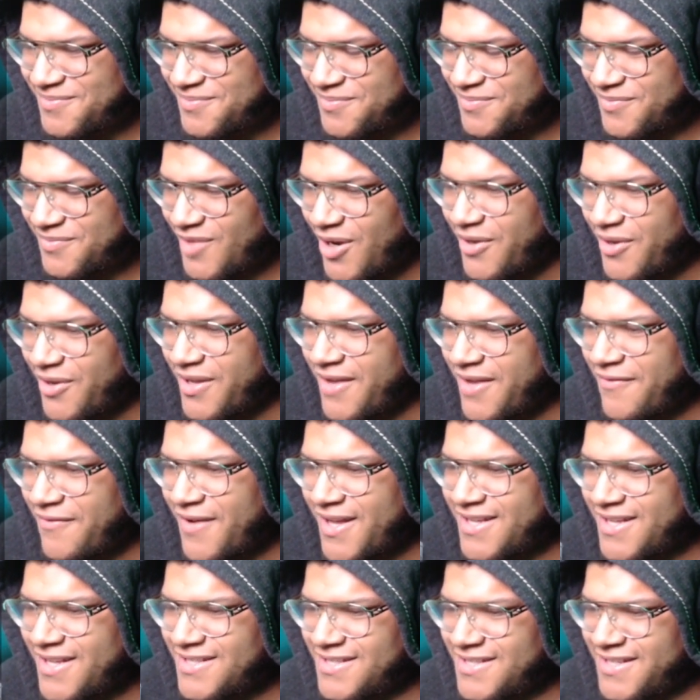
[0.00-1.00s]
Oh yeah, I
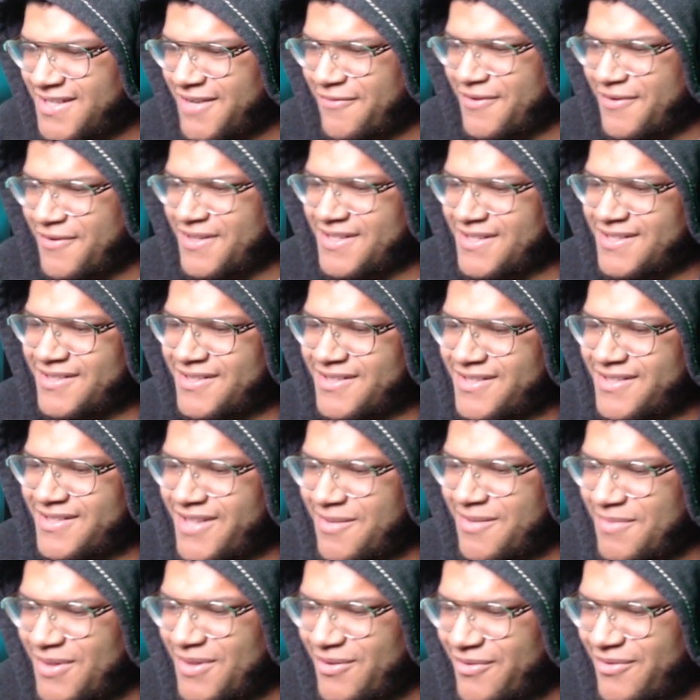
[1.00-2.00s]
forgot this is a different
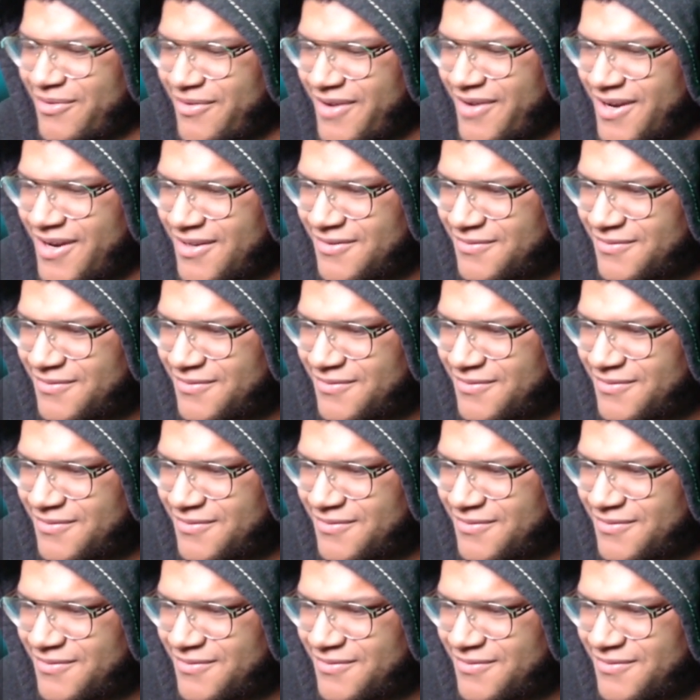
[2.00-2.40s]
demon lord, right?